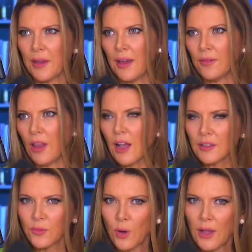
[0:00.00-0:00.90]
They have
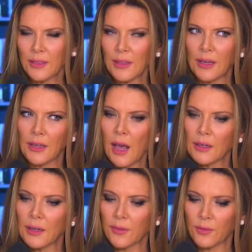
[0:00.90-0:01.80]
lots of one thing, not
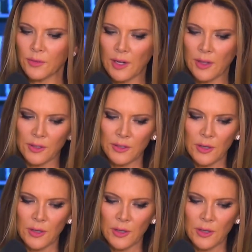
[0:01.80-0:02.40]
enough of another.